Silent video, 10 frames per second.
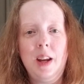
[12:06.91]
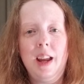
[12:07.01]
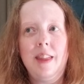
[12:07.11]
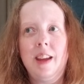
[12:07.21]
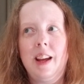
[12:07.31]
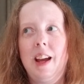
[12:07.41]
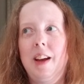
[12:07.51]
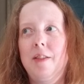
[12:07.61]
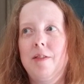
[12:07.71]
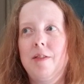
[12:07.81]
I think I
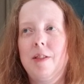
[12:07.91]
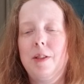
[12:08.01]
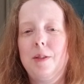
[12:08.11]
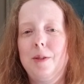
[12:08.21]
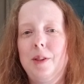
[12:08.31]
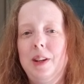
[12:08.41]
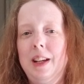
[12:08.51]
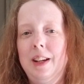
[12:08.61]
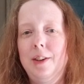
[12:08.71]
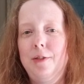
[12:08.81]
have
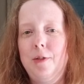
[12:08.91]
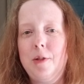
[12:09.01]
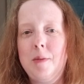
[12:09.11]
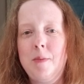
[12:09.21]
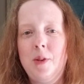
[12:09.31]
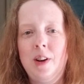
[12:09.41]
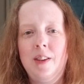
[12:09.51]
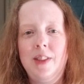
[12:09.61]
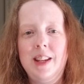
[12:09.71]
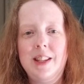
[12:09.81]
three or four more
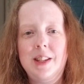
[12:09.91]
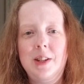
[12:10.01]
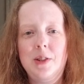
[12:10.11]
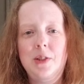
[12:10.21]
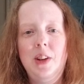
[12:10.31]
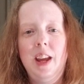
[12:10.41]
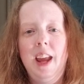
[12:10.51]
of these to do.